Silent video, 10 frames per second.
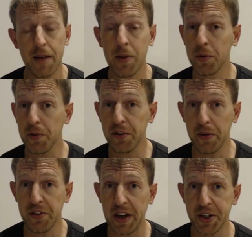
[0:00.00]
there was
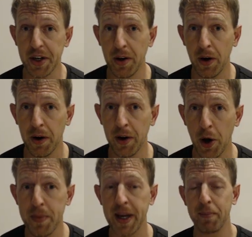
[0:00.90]
also a section on
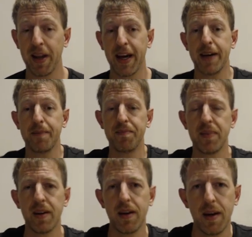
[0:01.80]
opening play.
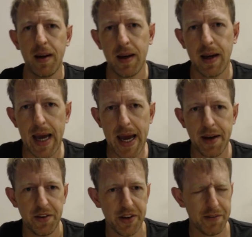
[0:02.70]

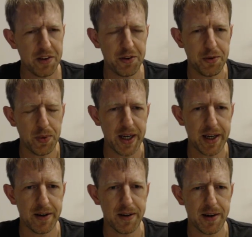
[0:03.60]
And this is
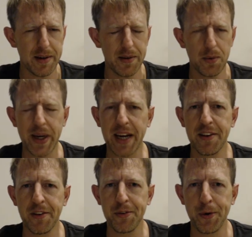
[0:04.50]
where we get
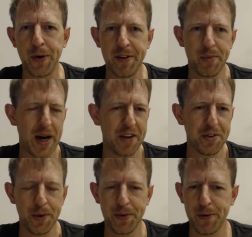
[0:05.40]
to the story of why it's
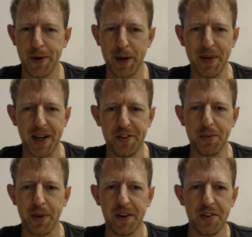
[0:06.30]
called the Ruy
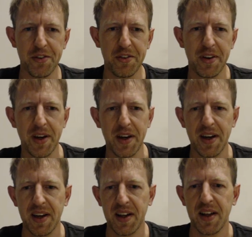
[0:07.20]
López, because
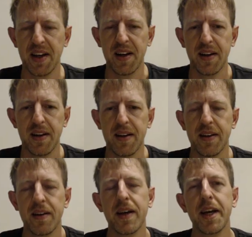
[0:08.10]

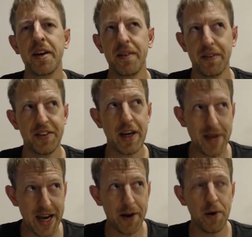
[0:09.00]
in
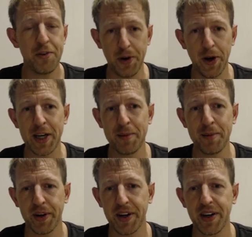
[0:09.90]
Damiano's earlier
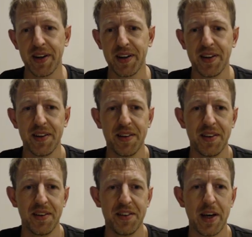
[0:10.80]
book,
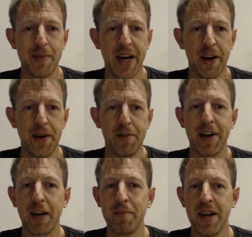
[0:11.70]
Damiano had
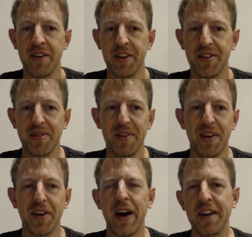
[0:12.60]
recommended
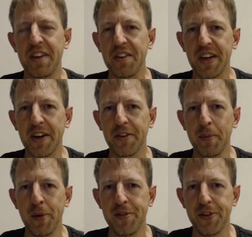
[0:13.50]
knight c6
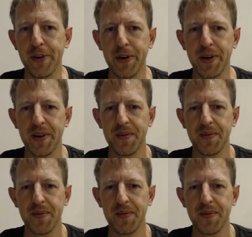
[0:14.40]
on move 2,